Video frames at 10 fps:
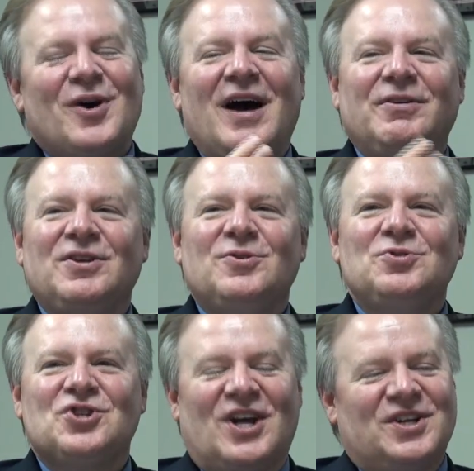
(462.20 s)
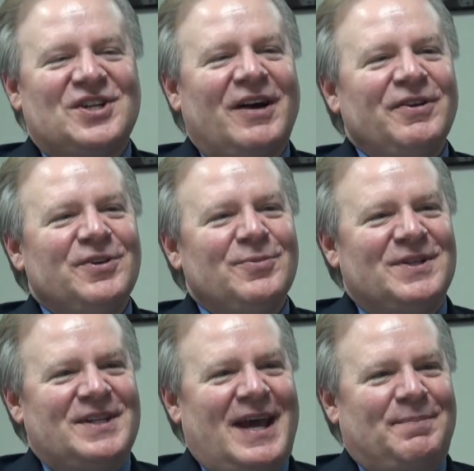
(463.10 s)
And so how do you change? How do
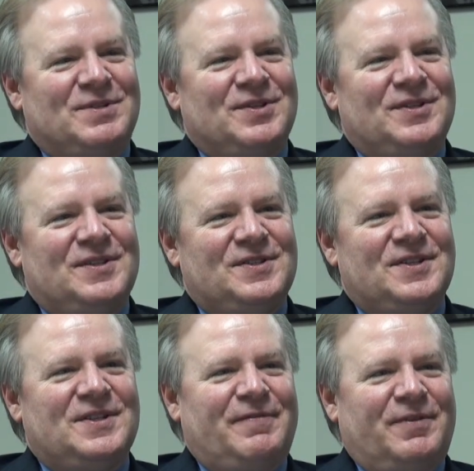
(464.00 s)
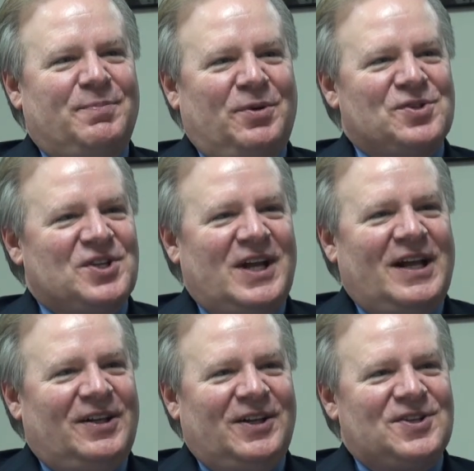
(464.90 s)
you adapt to different
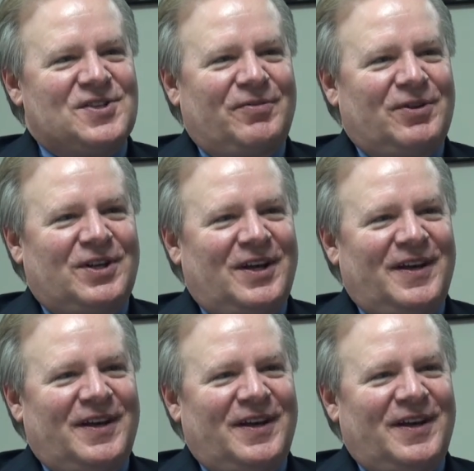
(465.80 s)
personalities every